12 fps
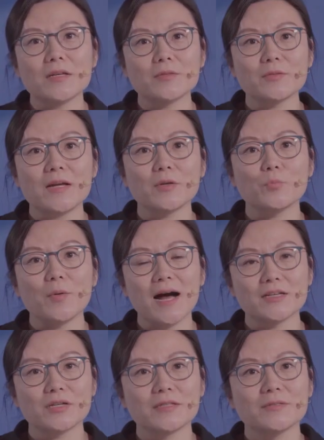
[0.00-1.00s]

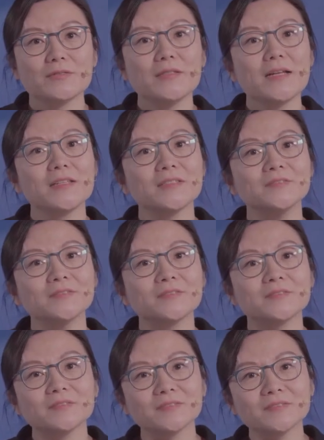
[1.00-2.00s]
configurations.
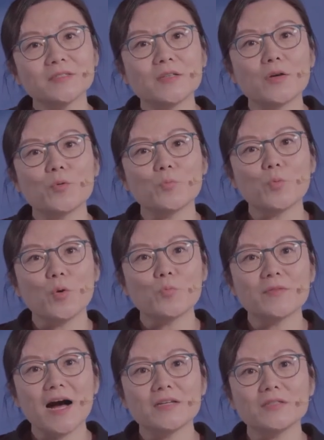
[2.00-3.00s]
The
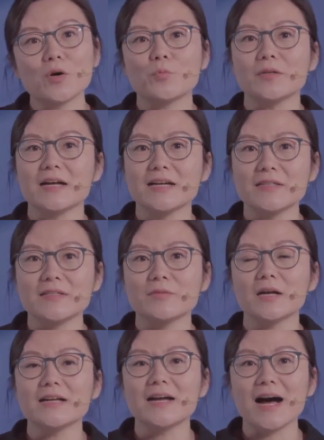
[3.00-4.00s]
profiles only differ
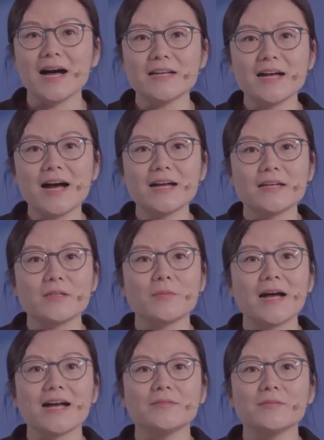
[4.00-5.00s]
in length and in the
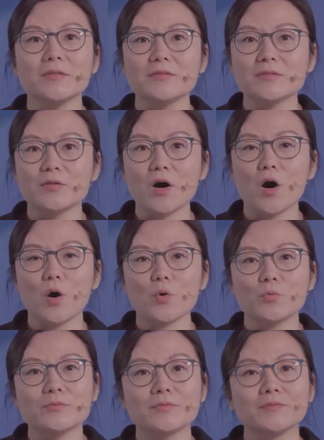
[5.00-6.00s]
placement of the
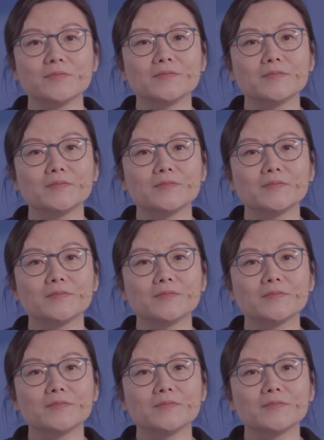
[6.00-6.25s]
holes.